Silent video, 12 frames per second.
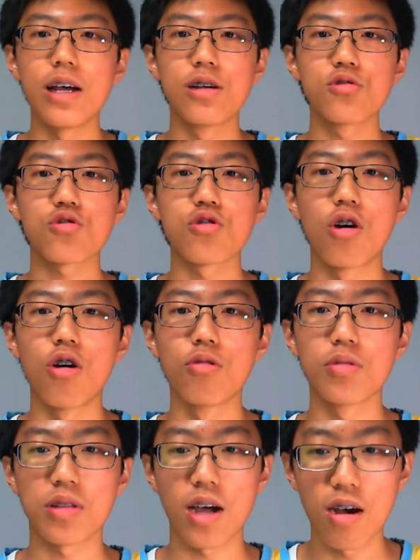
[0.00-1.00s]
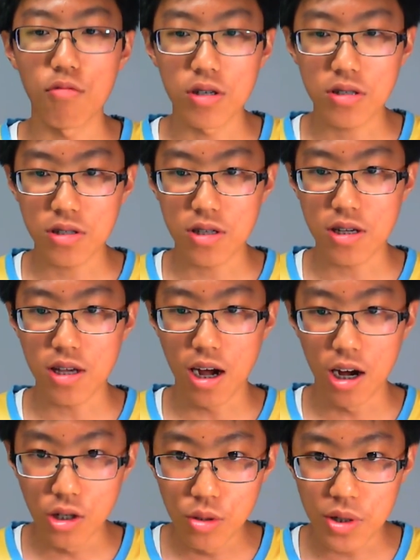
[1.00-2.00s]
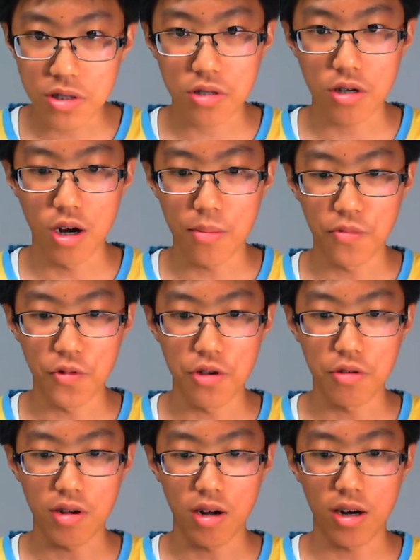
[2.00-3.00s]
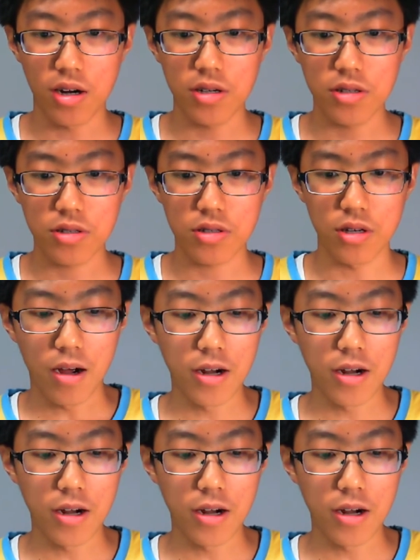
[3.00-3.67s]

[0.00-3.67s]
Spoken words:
and so that was the Elements Cup for you guys.